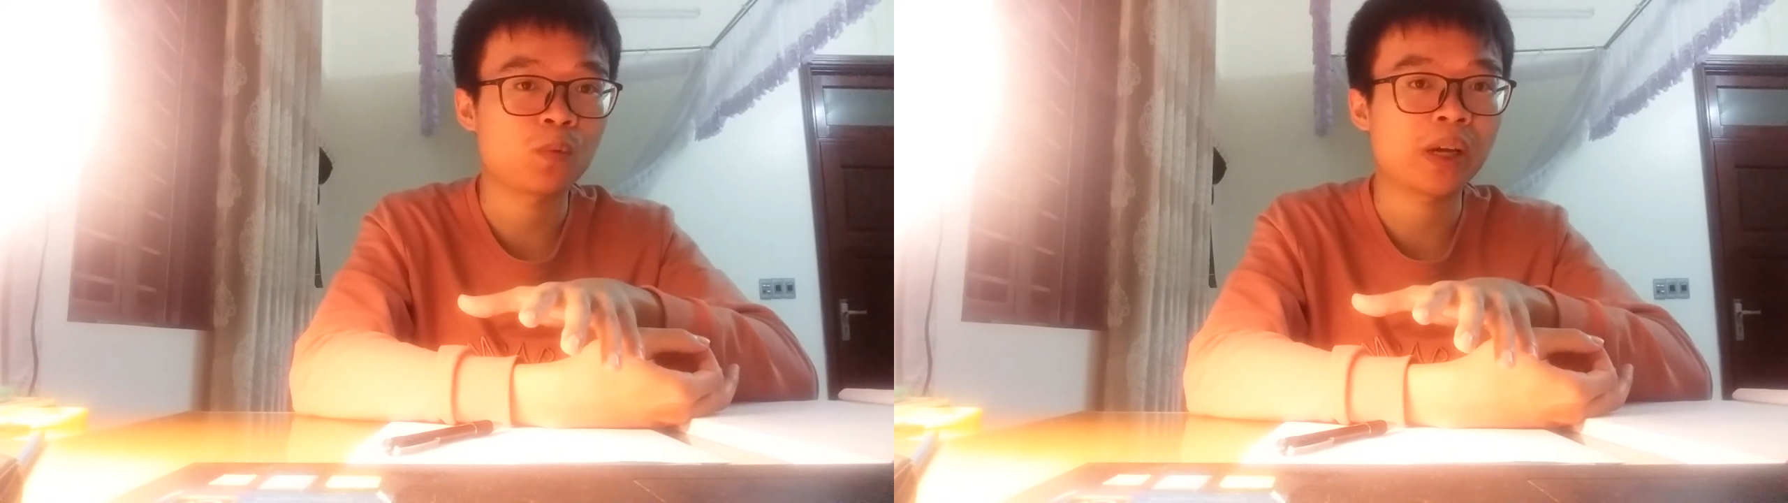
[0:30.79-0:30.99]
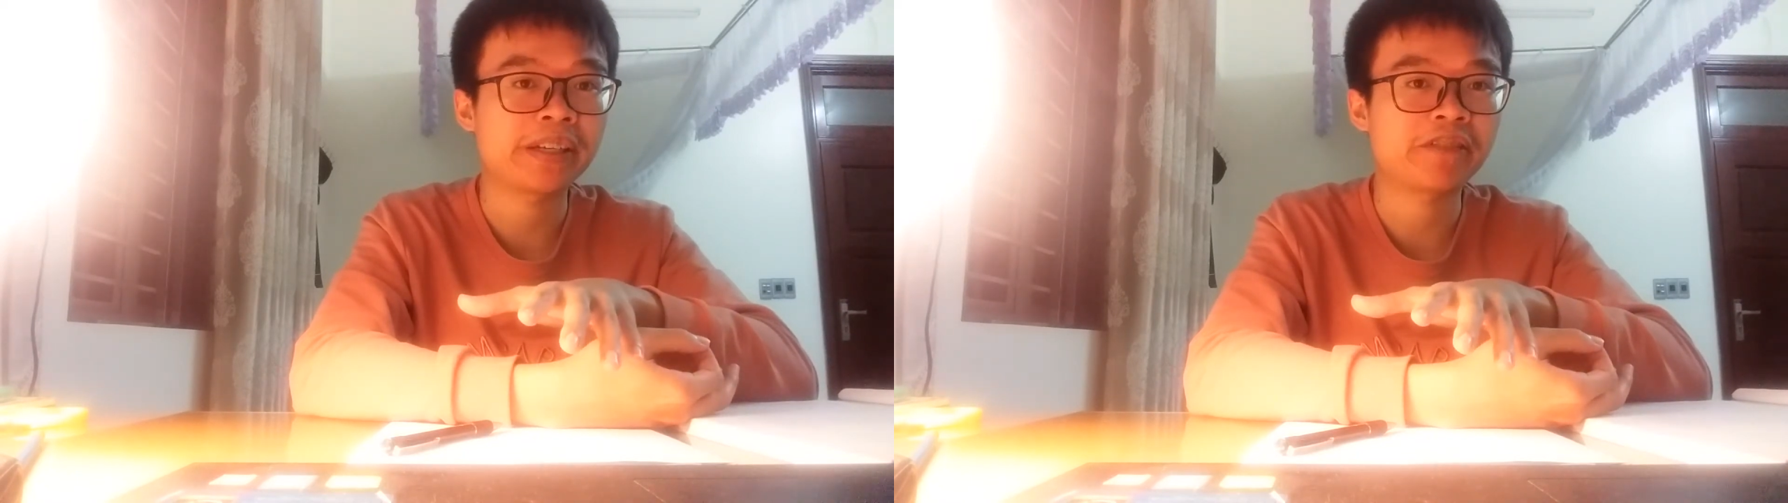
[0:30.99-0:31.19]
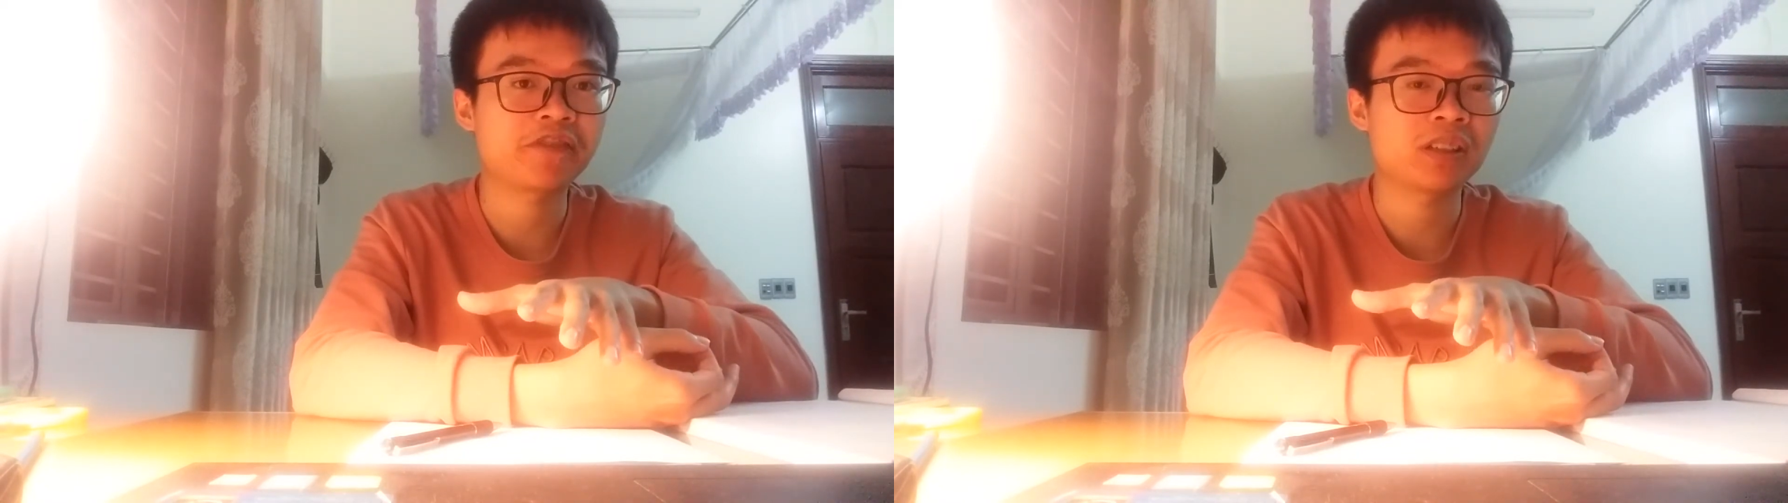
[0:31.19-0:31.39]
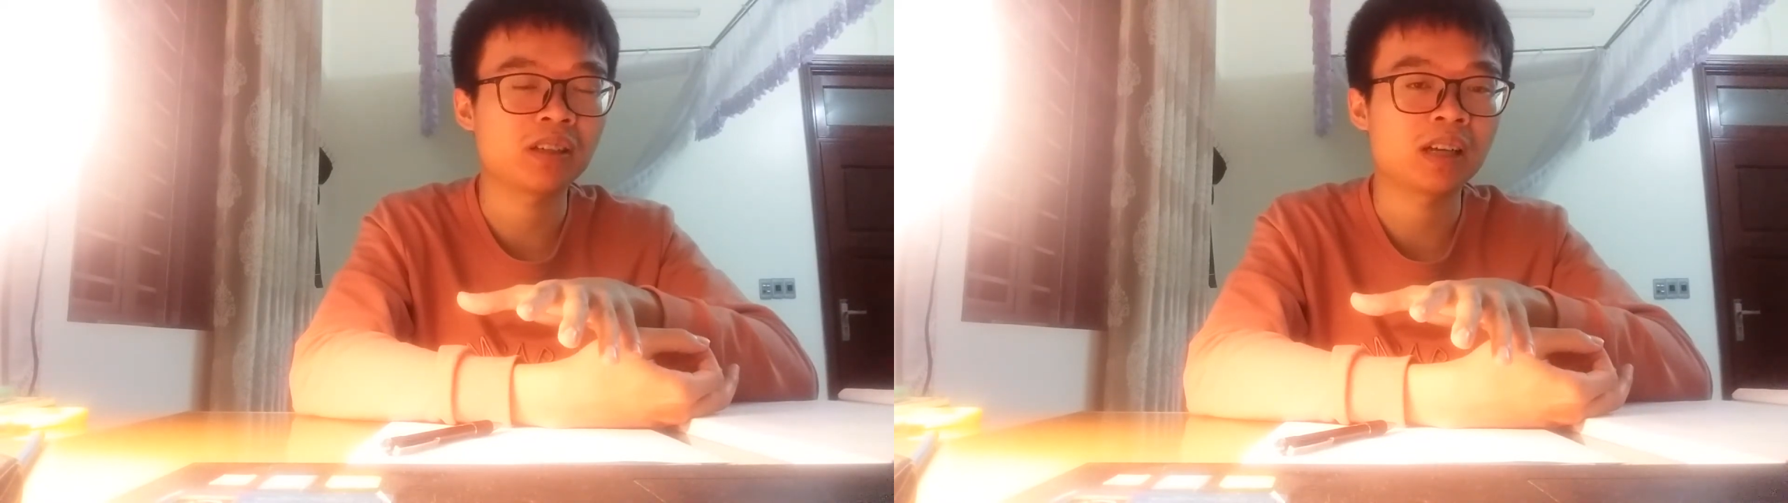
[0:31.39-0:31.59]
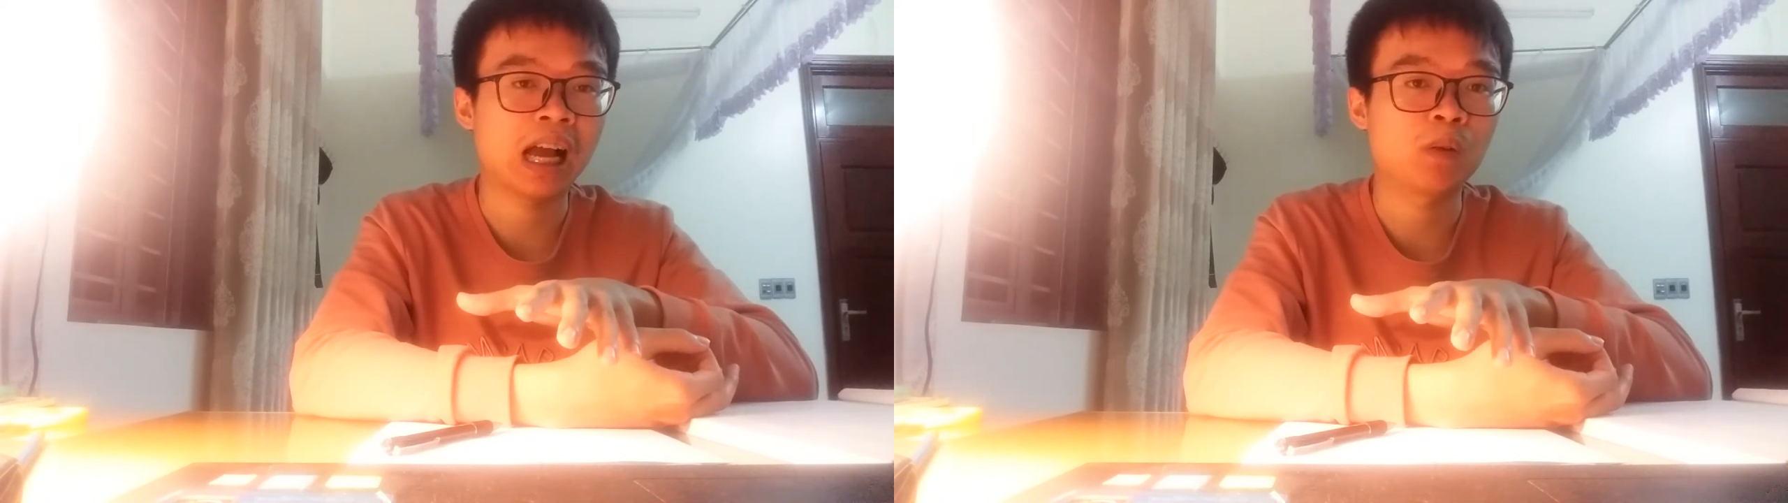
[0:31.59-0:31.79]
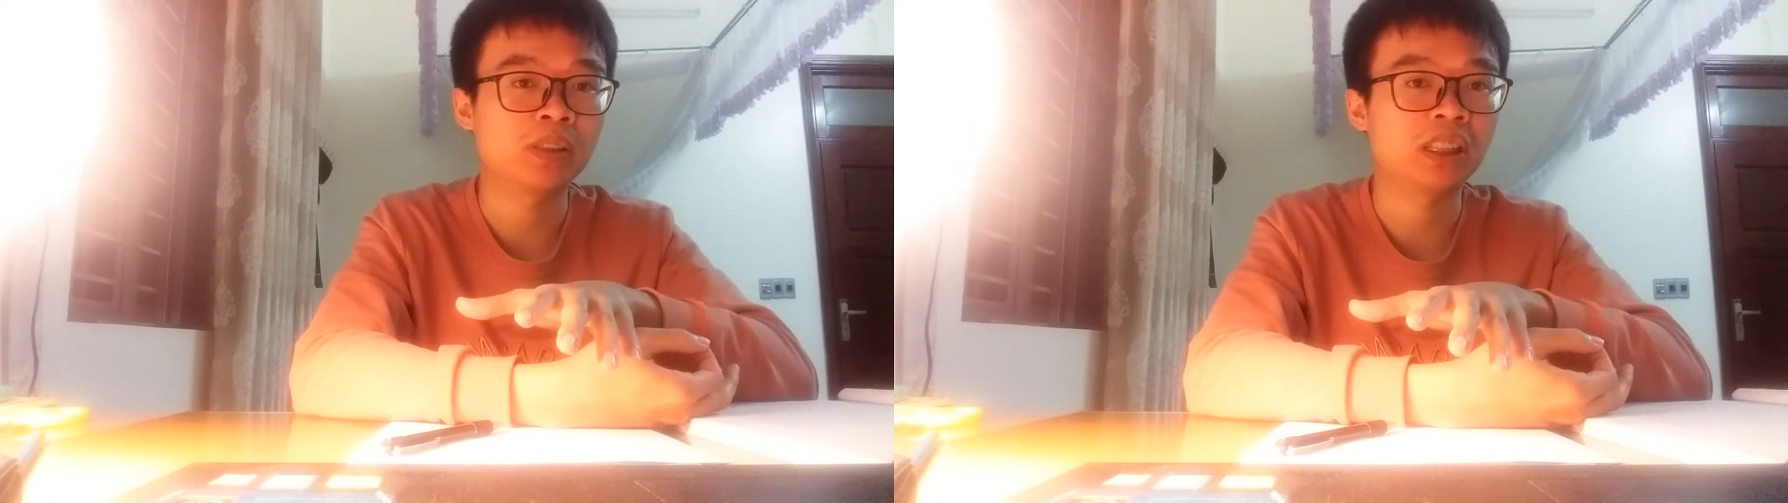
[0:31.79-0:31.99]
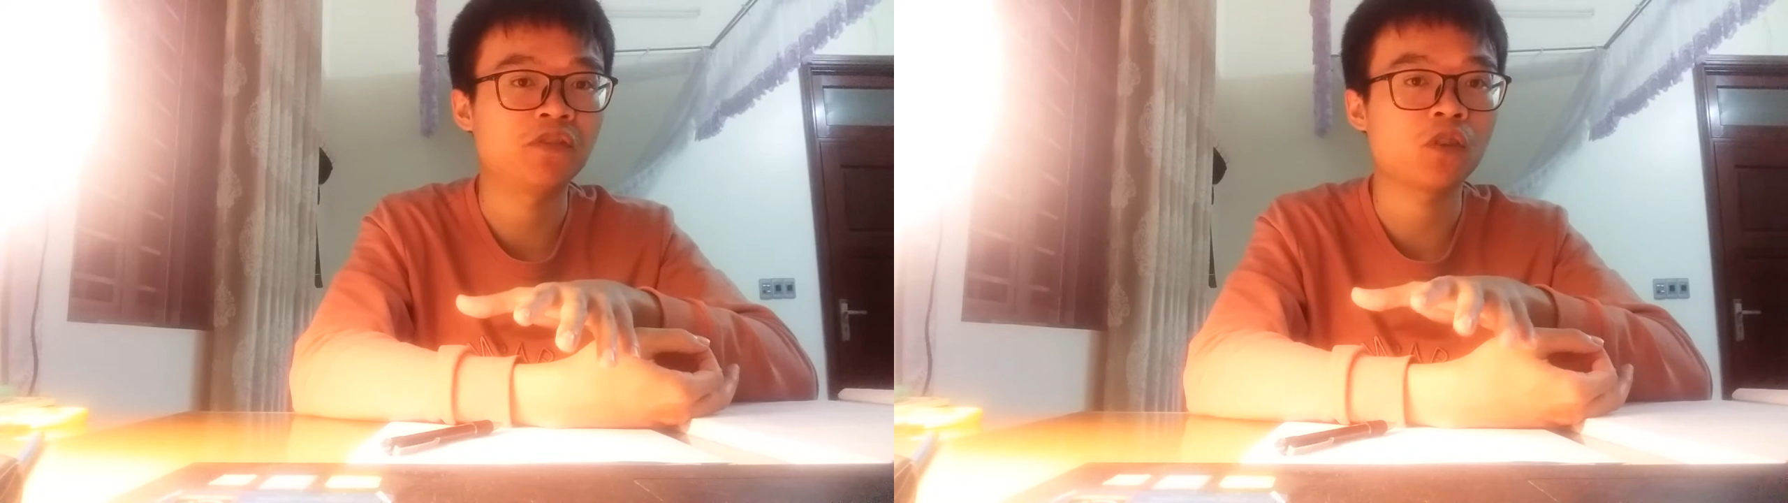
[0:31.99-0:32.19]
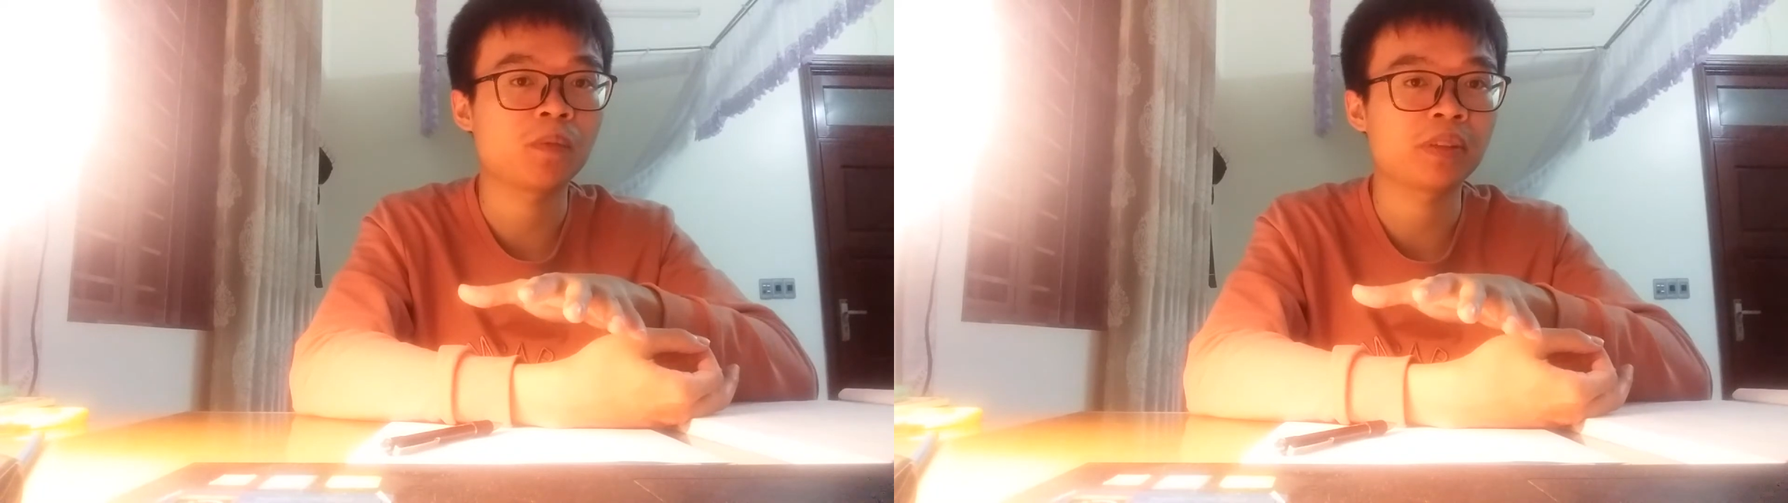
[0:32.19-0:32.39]
right after I was
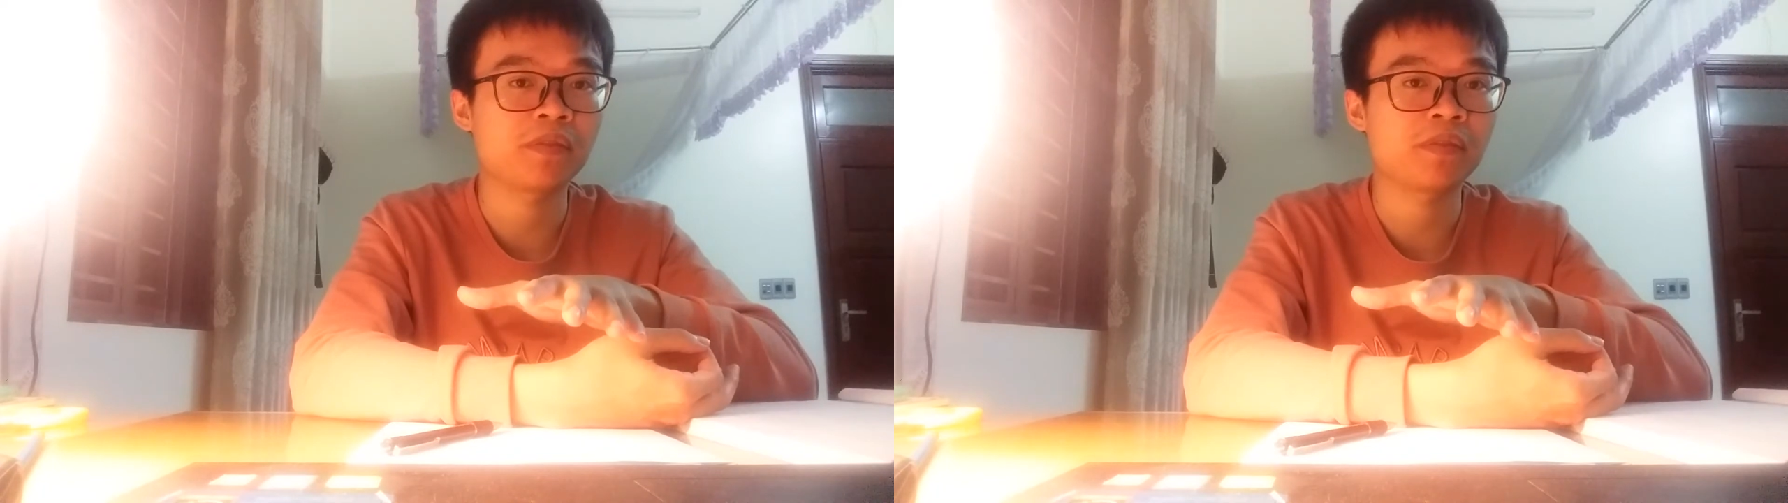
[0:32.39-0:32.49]
informed